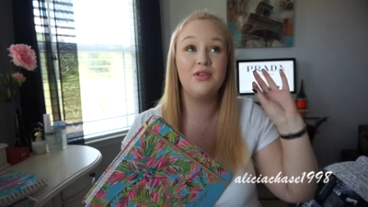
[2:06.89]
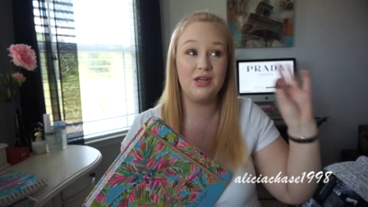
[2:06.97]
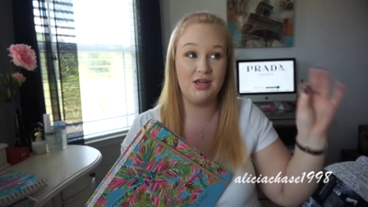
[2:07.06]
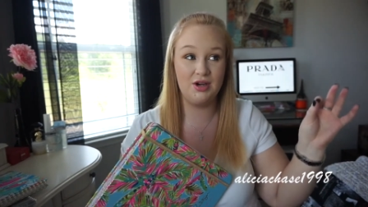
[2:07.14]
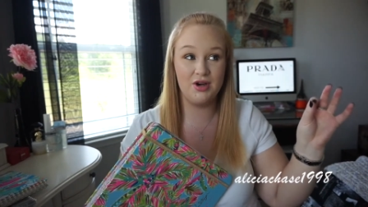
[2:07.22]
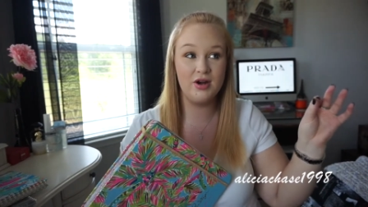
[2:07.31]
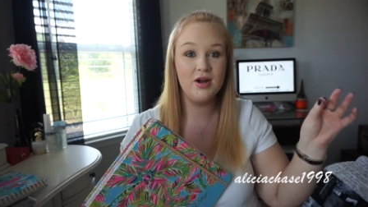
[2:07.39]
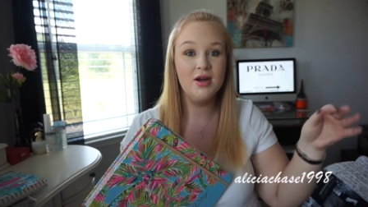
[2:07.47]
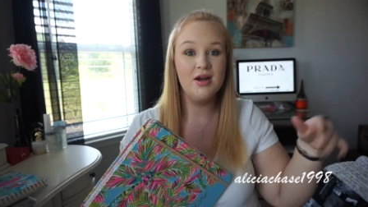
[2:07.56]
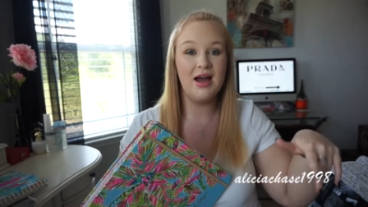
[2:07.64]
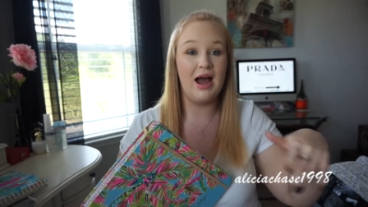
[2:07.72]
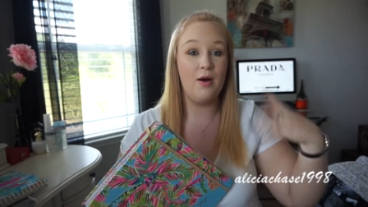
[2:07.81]
year,
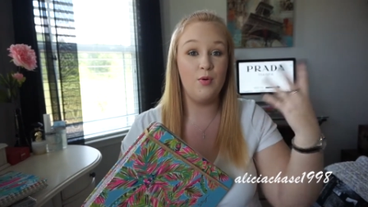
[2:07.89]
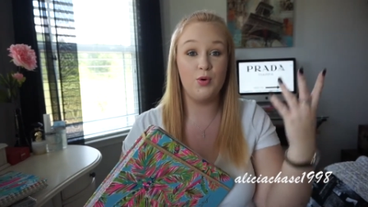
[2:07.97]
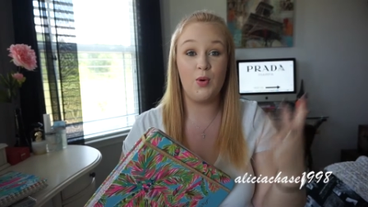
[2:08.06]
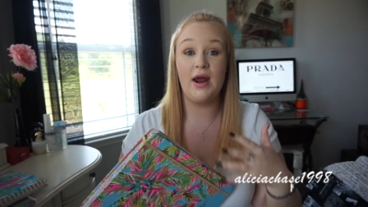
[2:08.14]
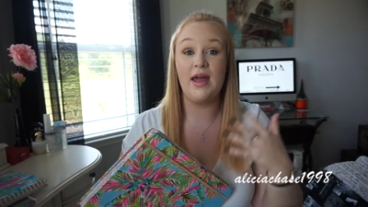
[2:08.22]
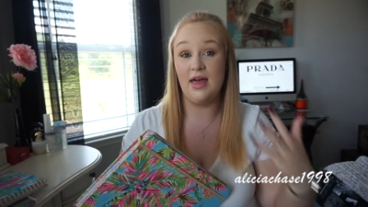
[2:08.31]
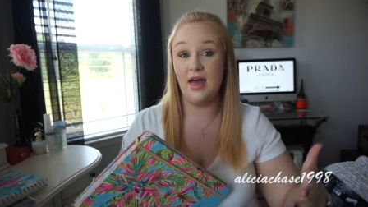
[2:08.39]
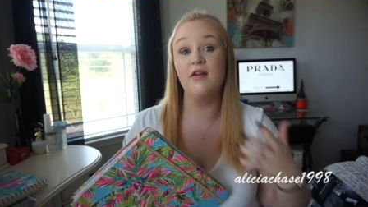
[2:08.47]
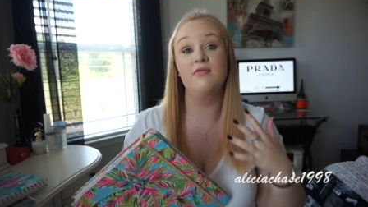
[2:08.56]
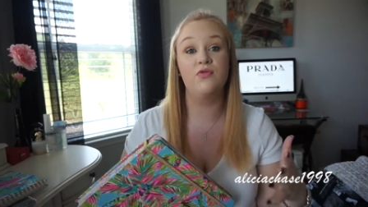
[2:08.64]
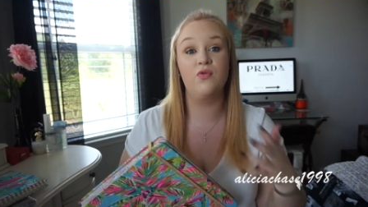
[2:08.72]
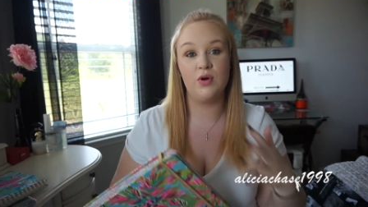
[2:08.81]
I would write
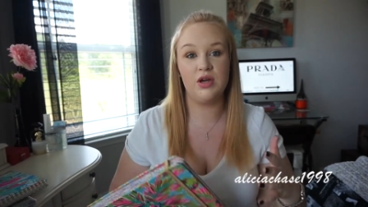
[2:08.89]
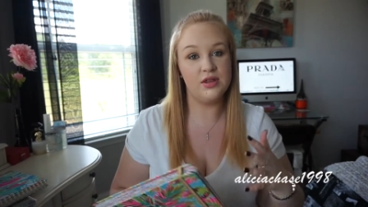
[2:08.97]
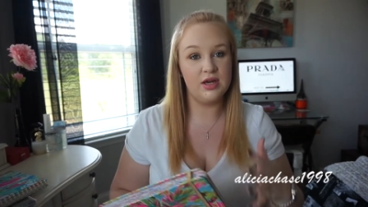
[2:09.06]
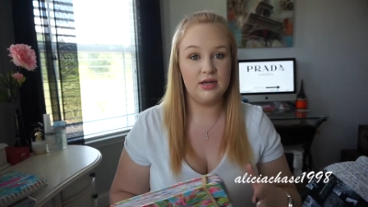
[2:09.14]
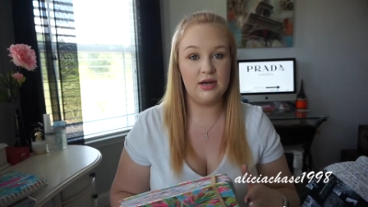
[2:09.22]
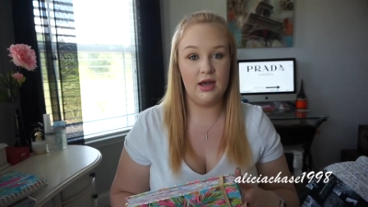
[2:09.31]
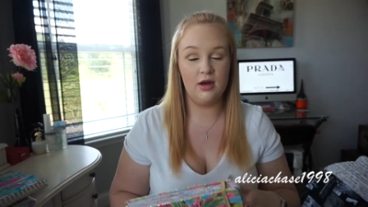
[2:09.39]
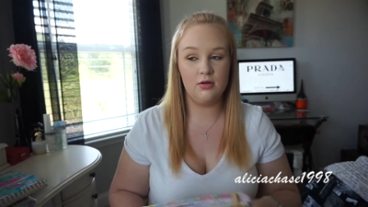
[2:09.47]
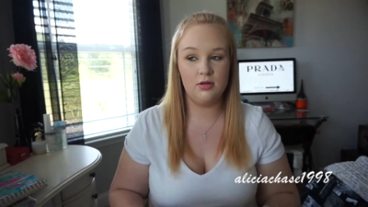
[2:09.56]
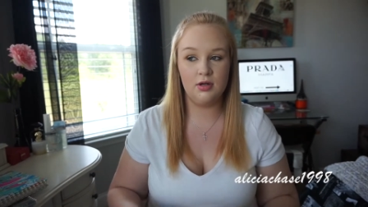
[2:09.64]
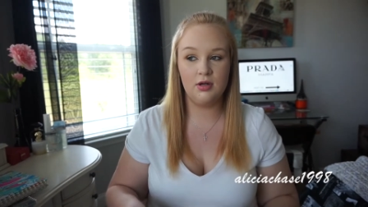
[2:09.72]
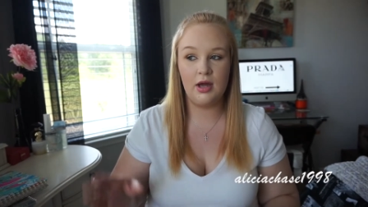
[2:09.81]
everything
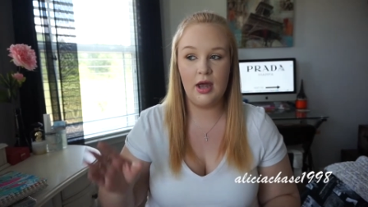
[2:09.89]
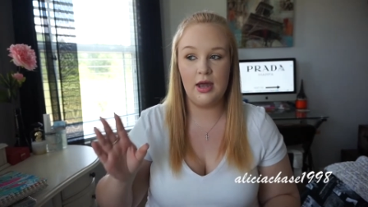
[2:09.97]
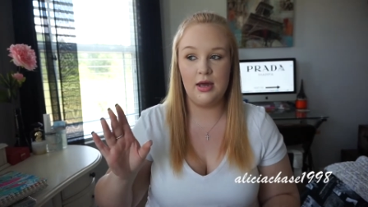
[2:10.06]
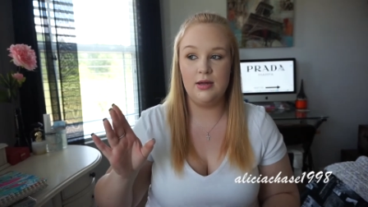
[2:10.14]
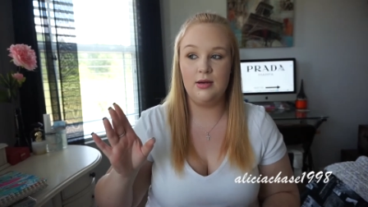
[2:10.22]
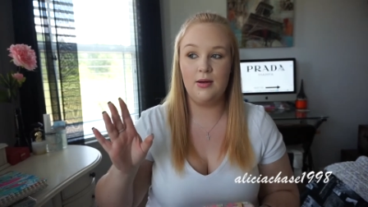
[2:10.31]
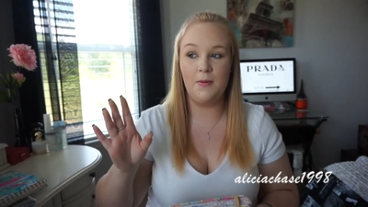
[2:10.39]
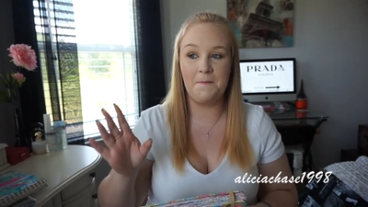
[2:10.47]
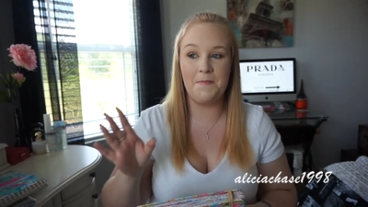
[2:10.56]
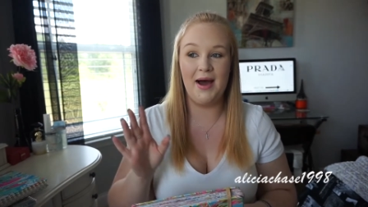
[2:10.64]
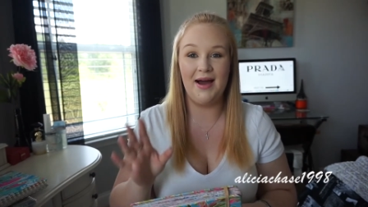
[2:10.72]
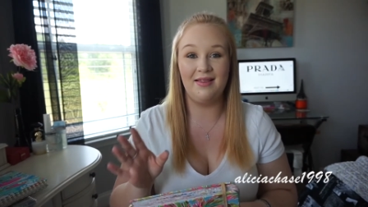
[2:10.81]
down, and
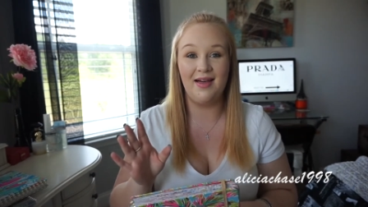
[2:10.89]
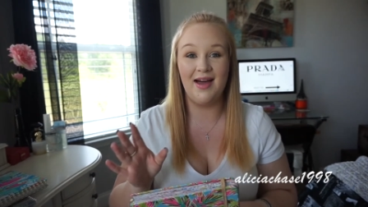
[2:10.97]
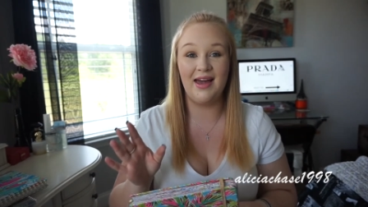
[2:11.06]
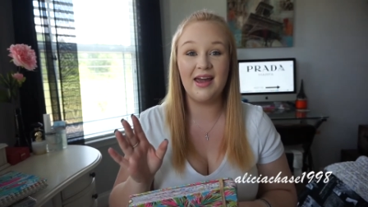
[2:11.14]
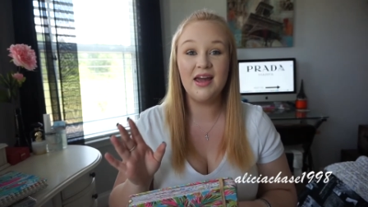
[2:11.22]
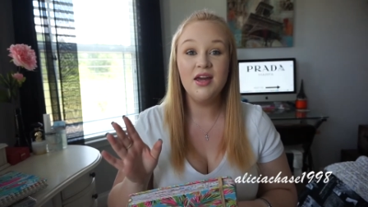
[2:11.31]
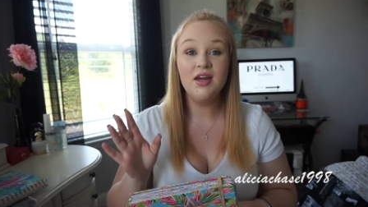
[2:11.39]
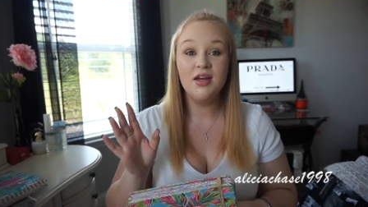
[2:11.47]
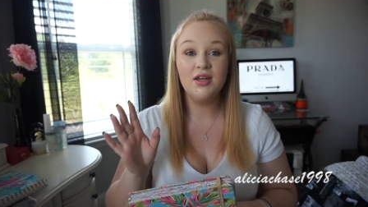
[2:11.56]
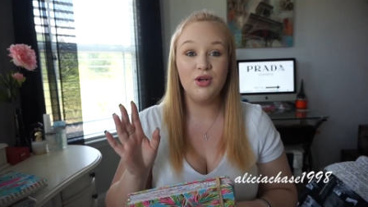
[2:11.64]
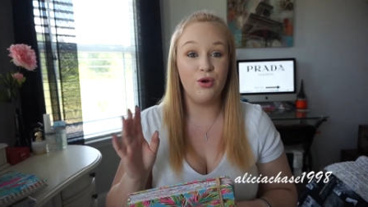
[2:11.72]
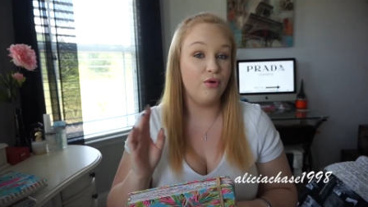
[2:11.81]
by like
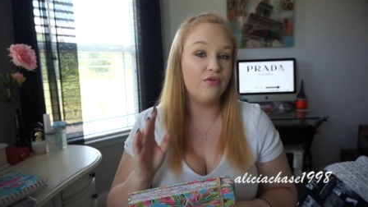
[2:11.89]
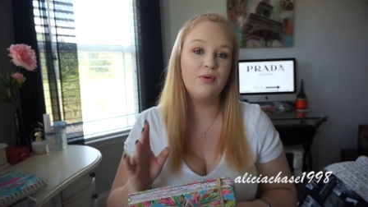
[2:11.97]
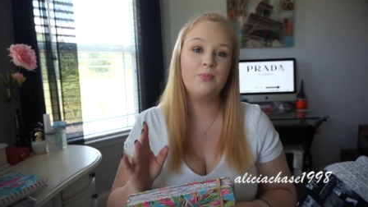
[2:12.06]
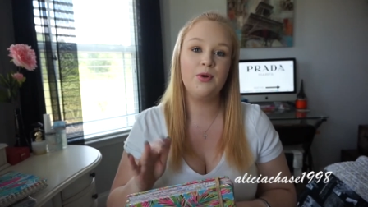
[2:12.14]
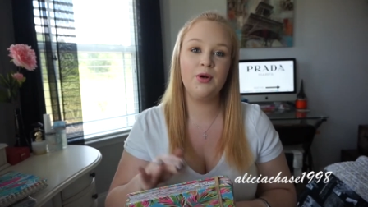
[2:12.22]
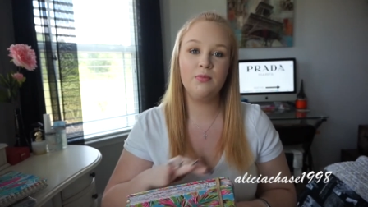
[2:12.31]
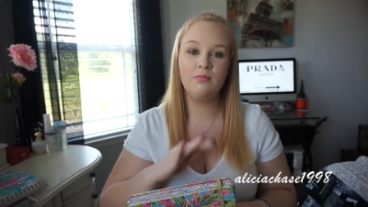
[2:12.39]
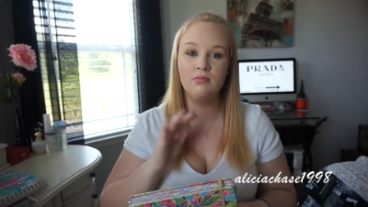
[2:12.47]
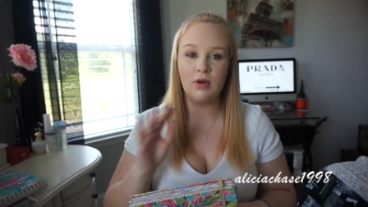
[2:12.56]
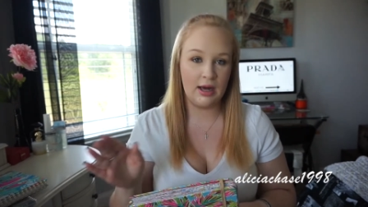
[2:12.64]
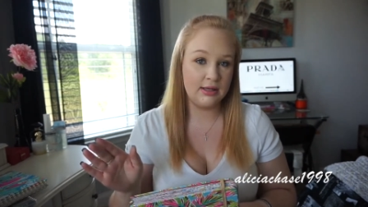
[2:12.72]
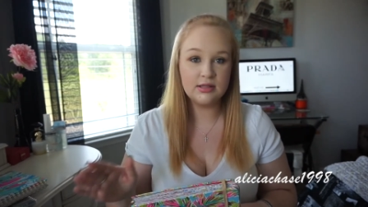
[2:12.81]
November
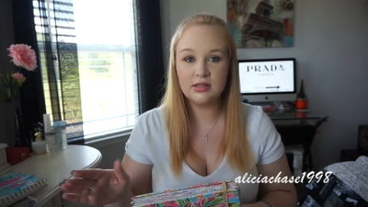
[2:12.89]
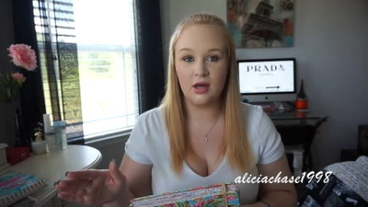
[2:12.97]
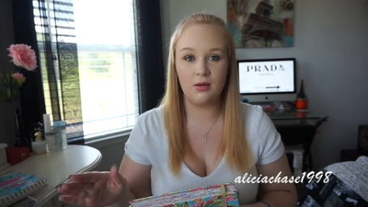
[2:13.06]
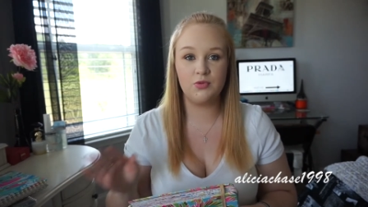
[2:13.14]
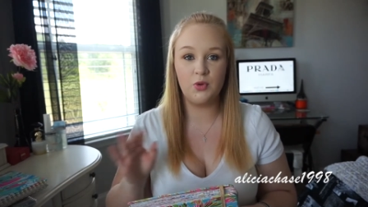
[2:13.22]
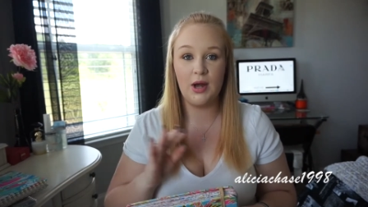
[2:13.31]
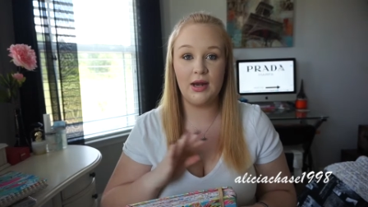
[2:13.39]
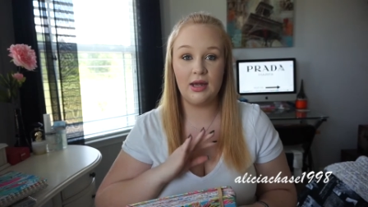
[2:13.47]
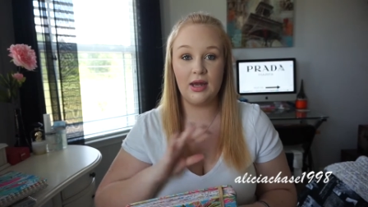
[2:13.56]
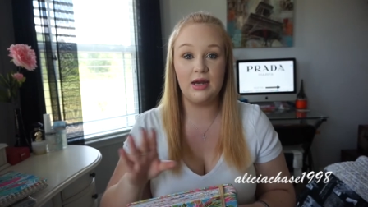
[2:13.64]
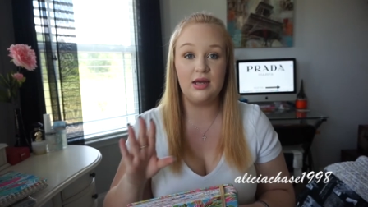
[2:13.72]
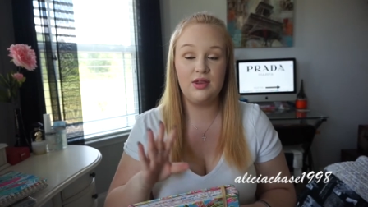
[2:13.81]
I'd stopped
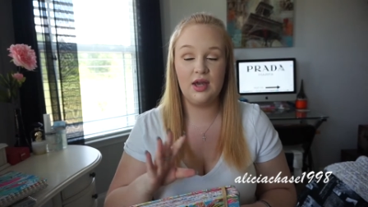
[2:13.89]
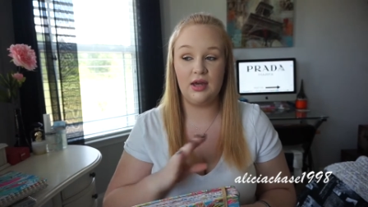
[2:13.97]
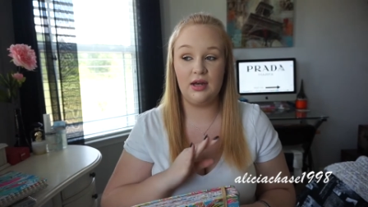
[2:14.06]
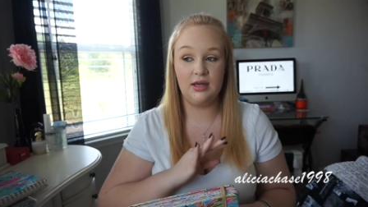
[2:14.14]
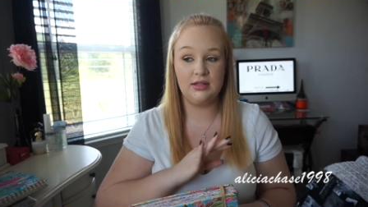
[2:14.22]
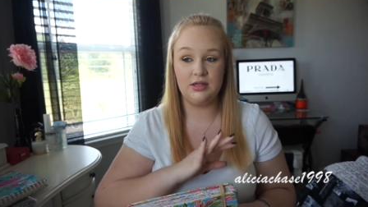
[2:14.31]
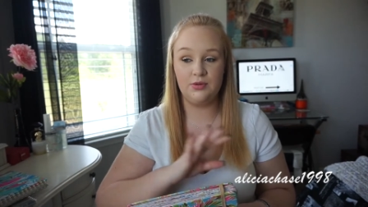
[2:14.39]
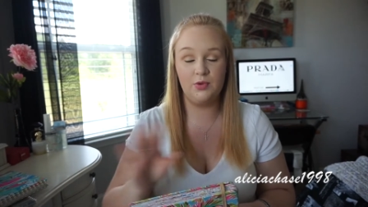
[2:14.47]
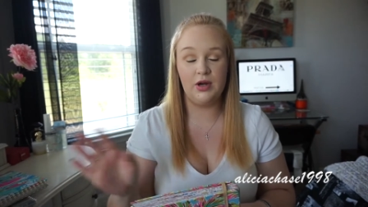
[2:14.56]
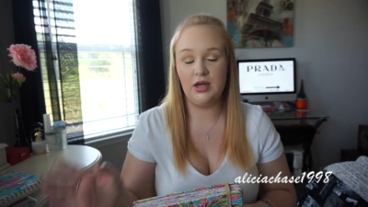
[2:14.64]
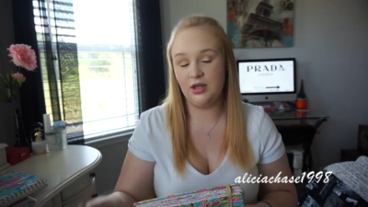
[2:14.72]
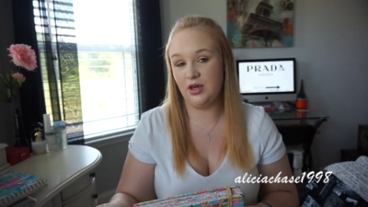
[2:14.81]
writing anything and I didn't
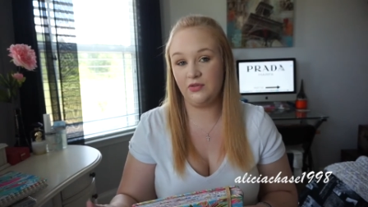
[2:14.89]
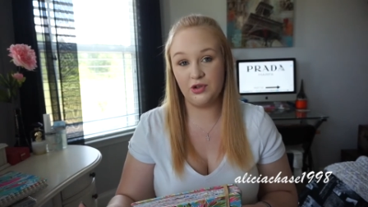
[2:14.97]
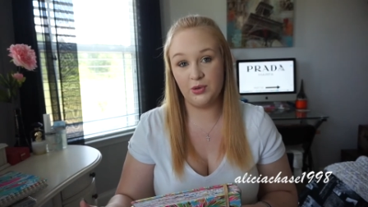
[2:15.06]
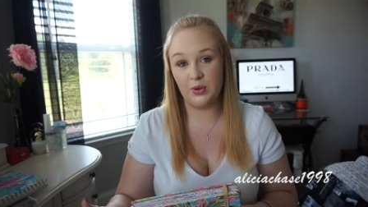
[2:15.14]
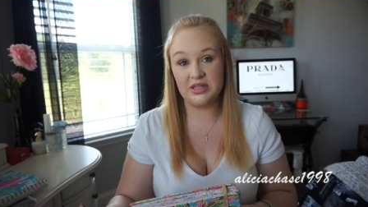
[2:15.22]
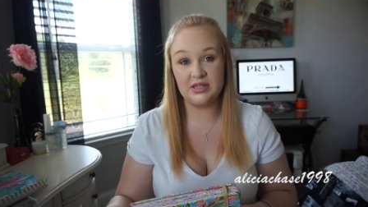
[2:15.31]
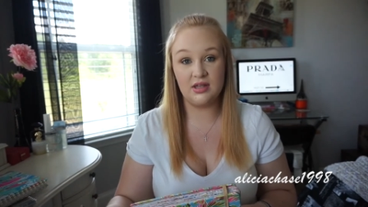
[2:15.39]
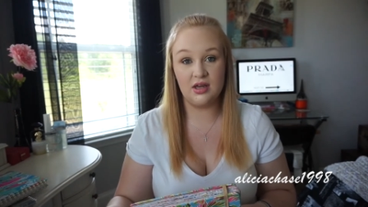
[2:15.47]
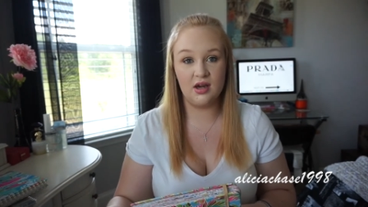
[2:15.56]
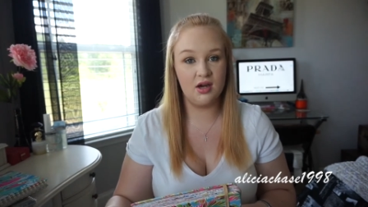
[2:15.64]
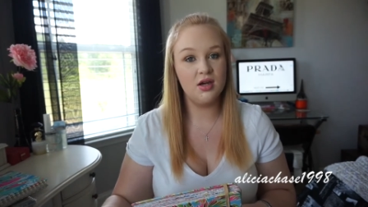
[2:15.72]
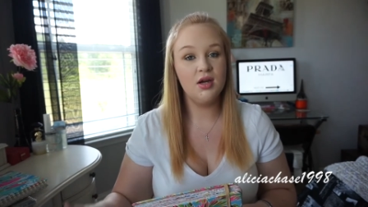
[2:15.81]
write anything for the rest of the
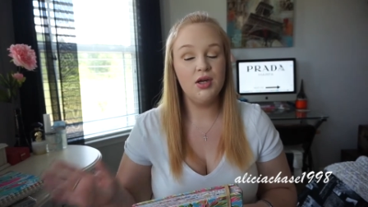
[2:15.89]
year.